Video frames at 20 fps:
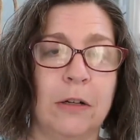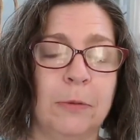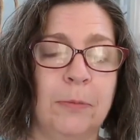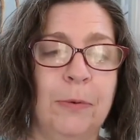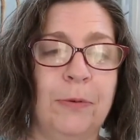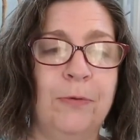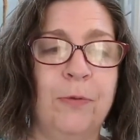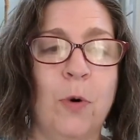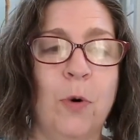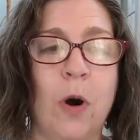
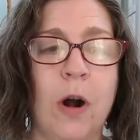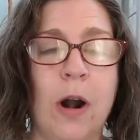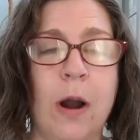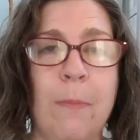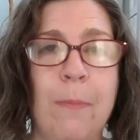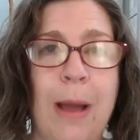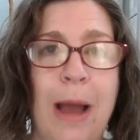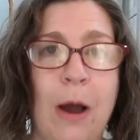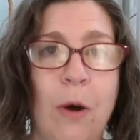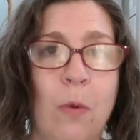talked before
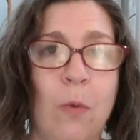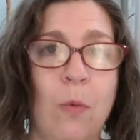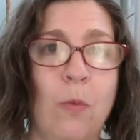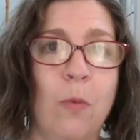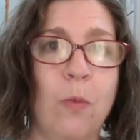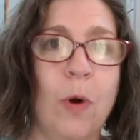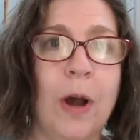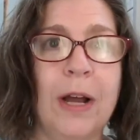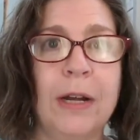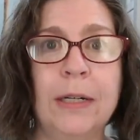
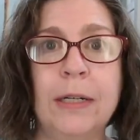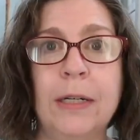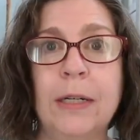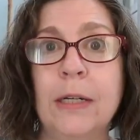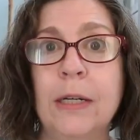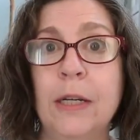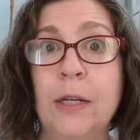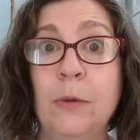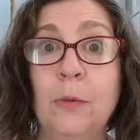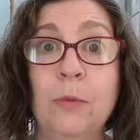about what
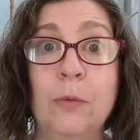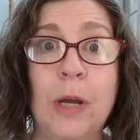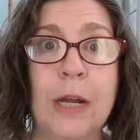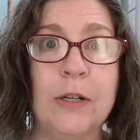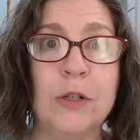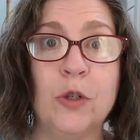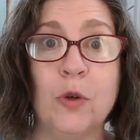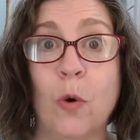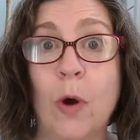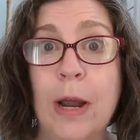you
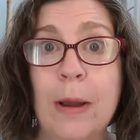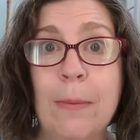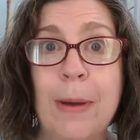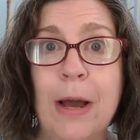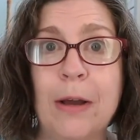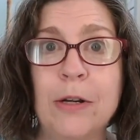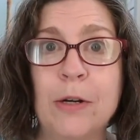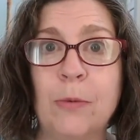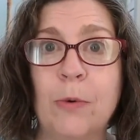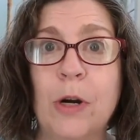enjoy
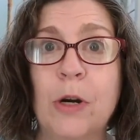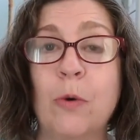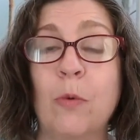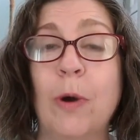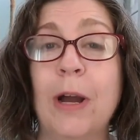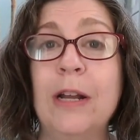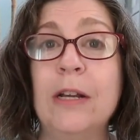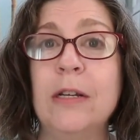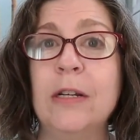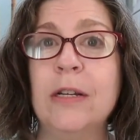about your work,
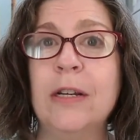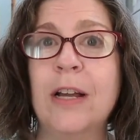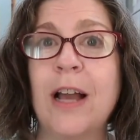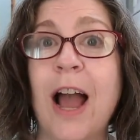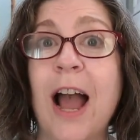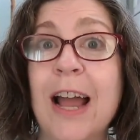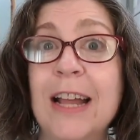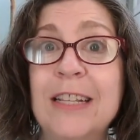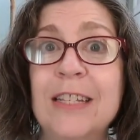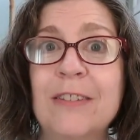what
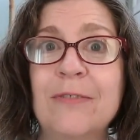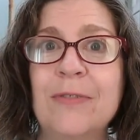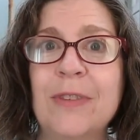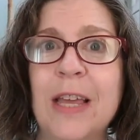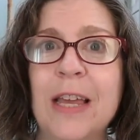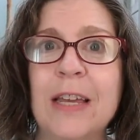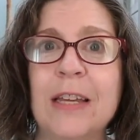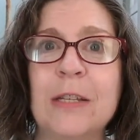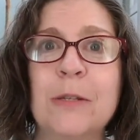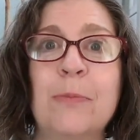kinds of
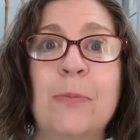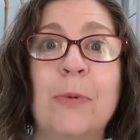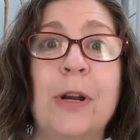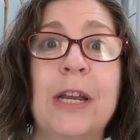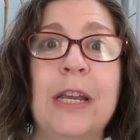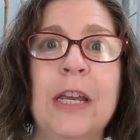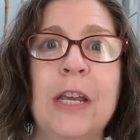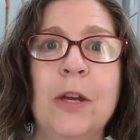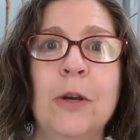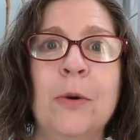things
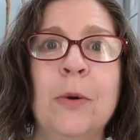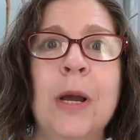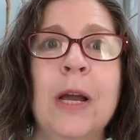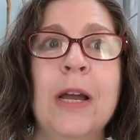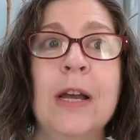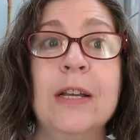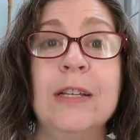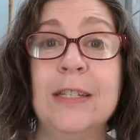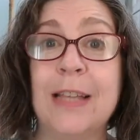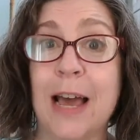bring you
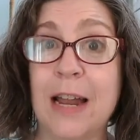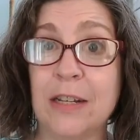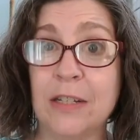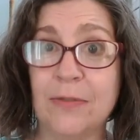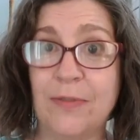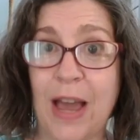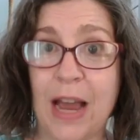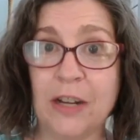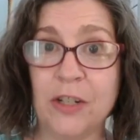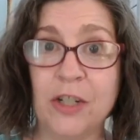
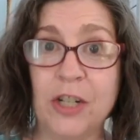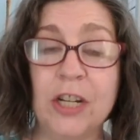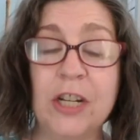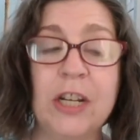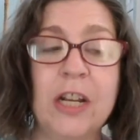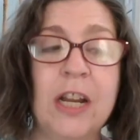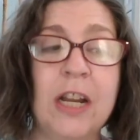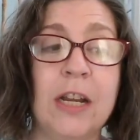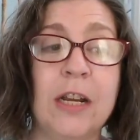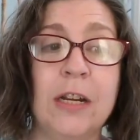
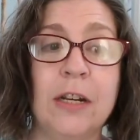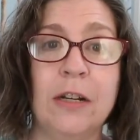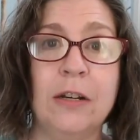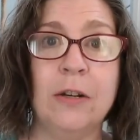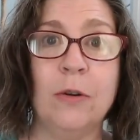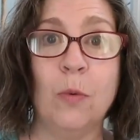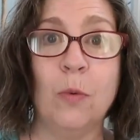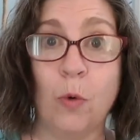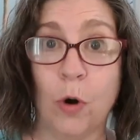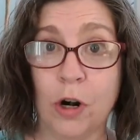satisfaction
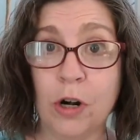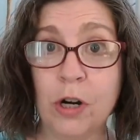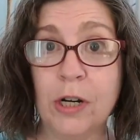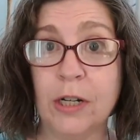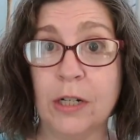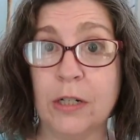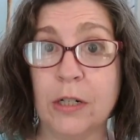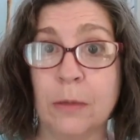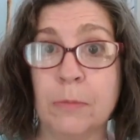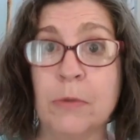in
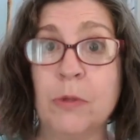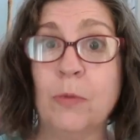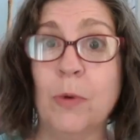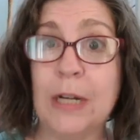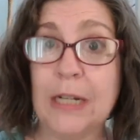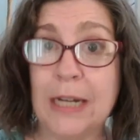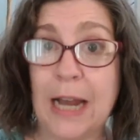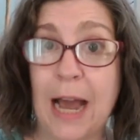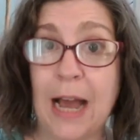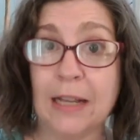work in terms of
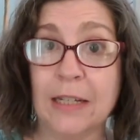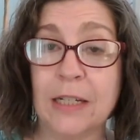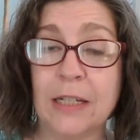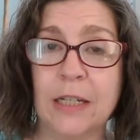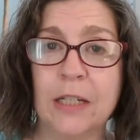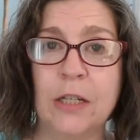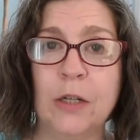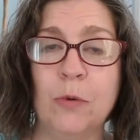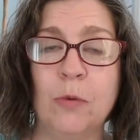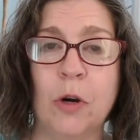what
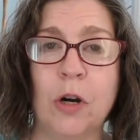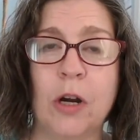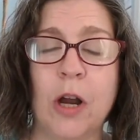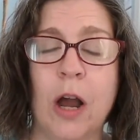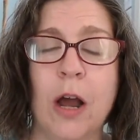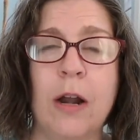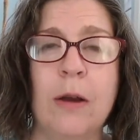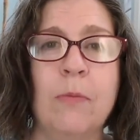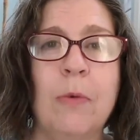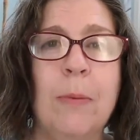tasks you
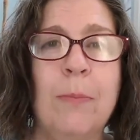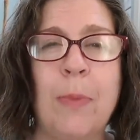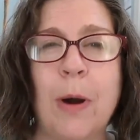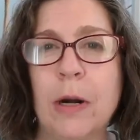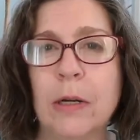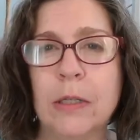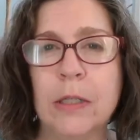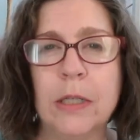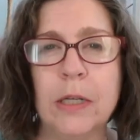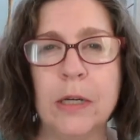work on and what
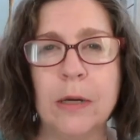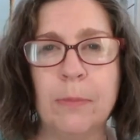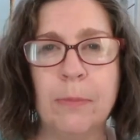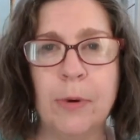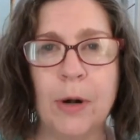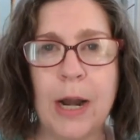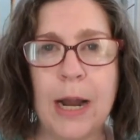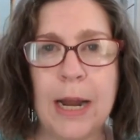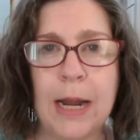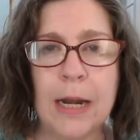parts of your
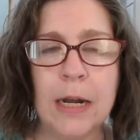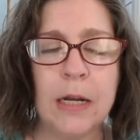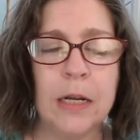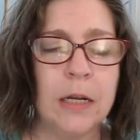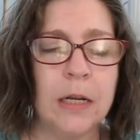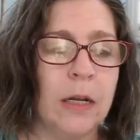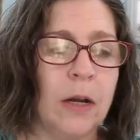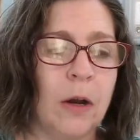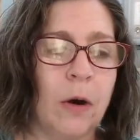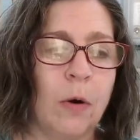
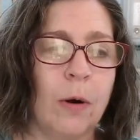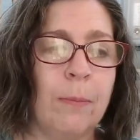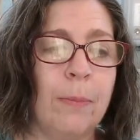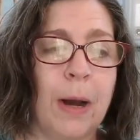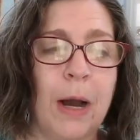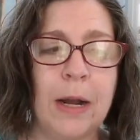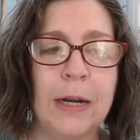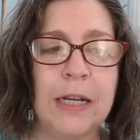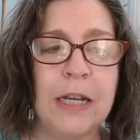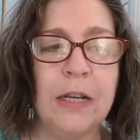brain or
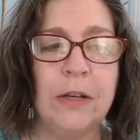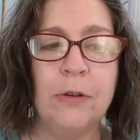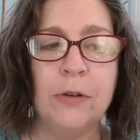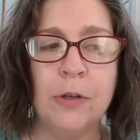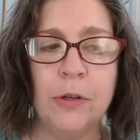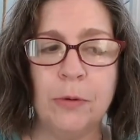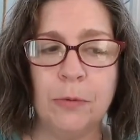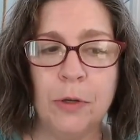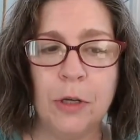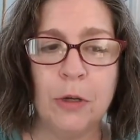
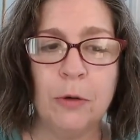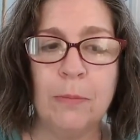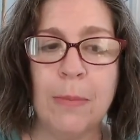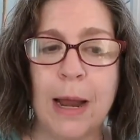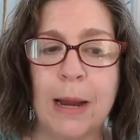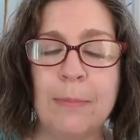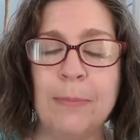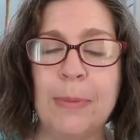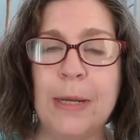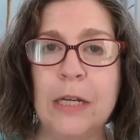body you
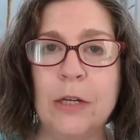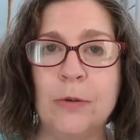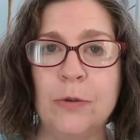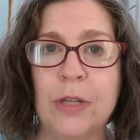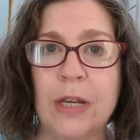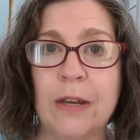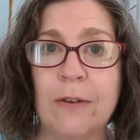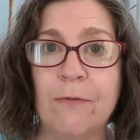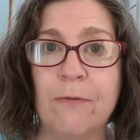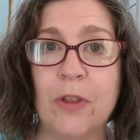might be
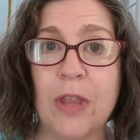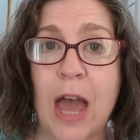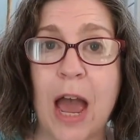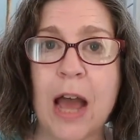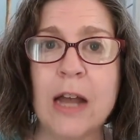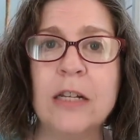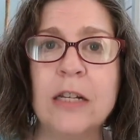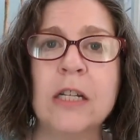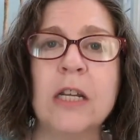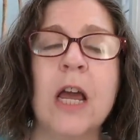using for
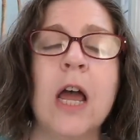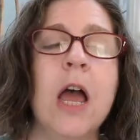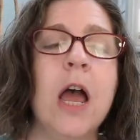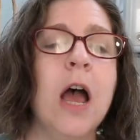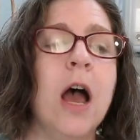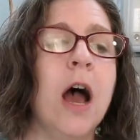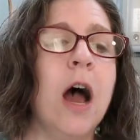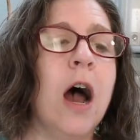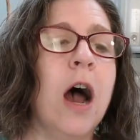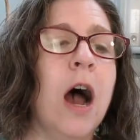that.
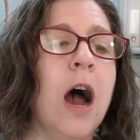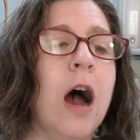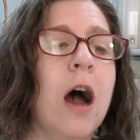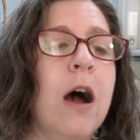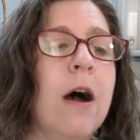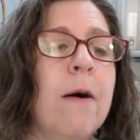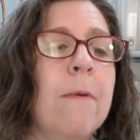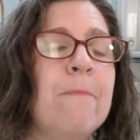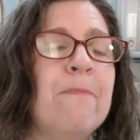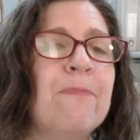
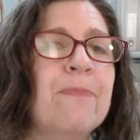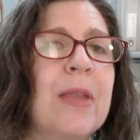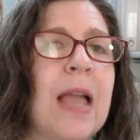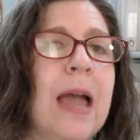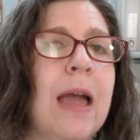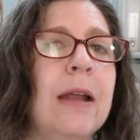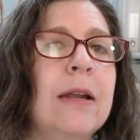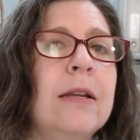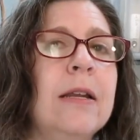And